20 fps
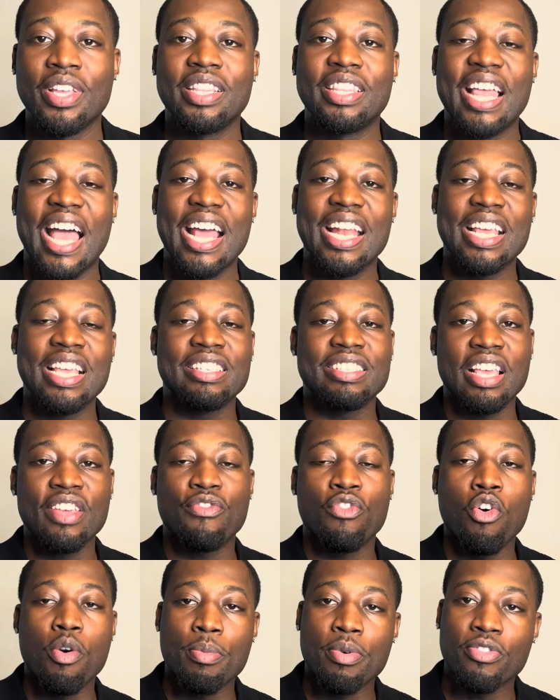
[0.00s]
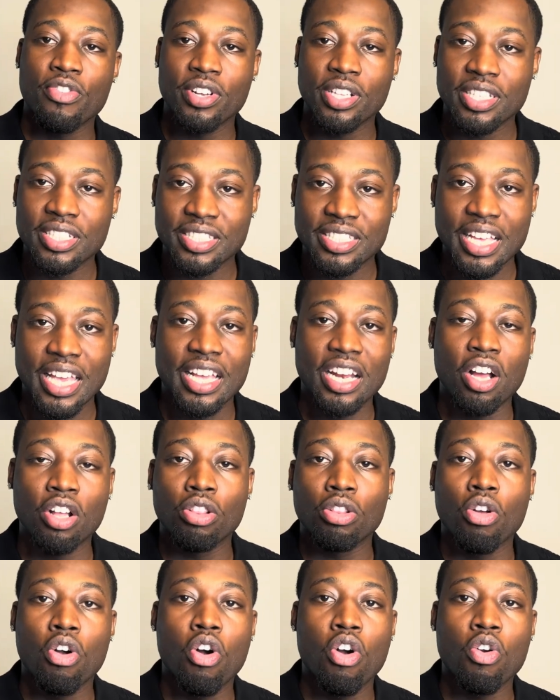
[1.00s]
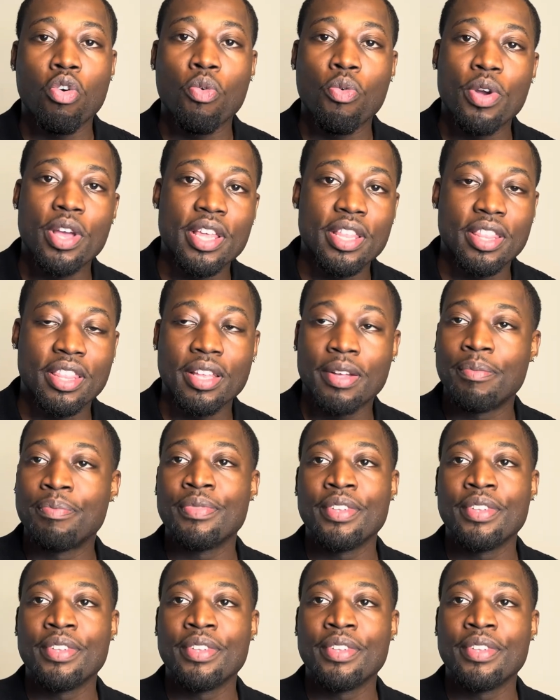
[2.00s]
That is a form of real estate, along with,